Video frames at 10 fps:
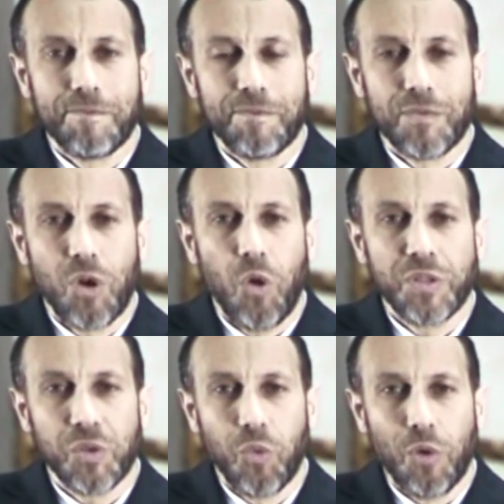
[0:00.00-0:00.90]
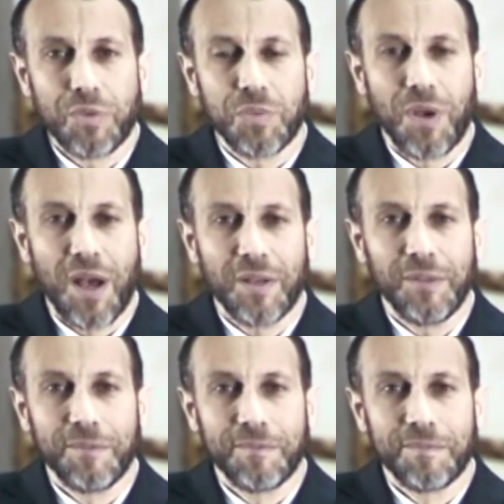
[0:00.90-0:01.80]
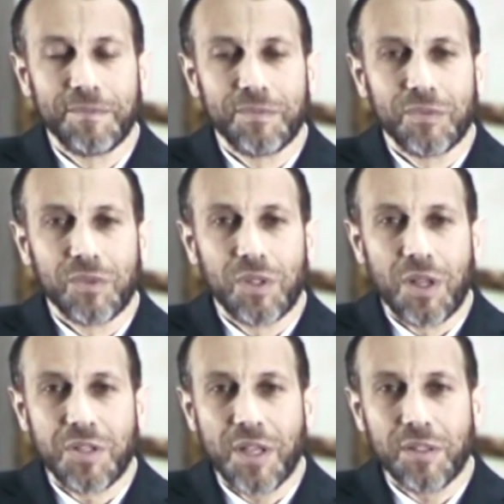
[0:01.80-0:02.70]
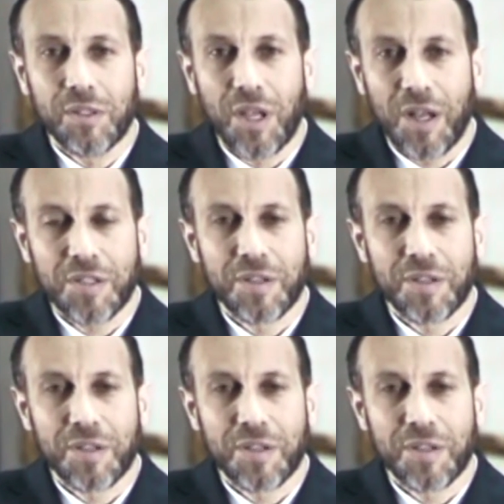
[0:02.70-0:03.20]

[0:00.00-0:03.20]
always a warm smile, a gentle touch,